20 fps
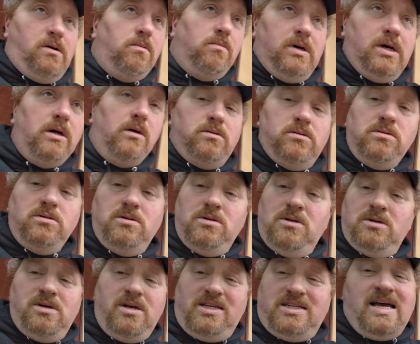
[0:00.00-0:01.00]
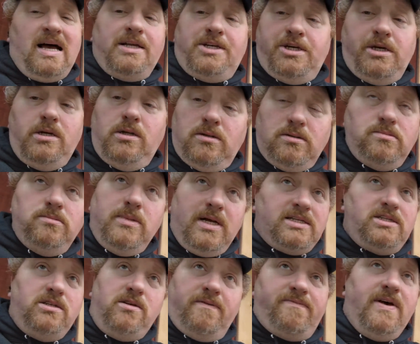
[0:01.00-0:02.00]
Well, it's not cheating.
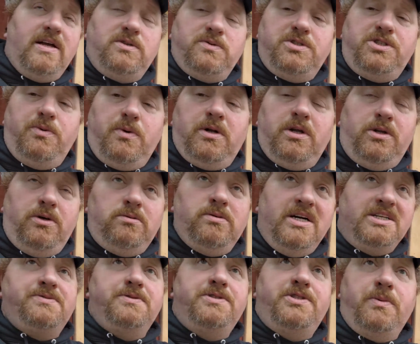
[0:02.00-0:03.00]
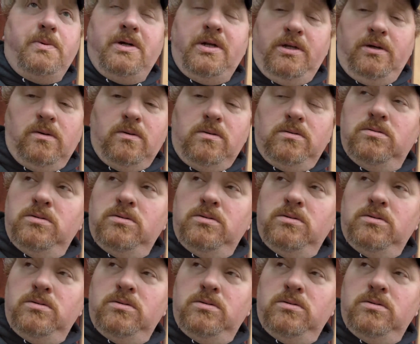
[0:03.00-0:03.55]
If that's what you want to do, that's what you want to do.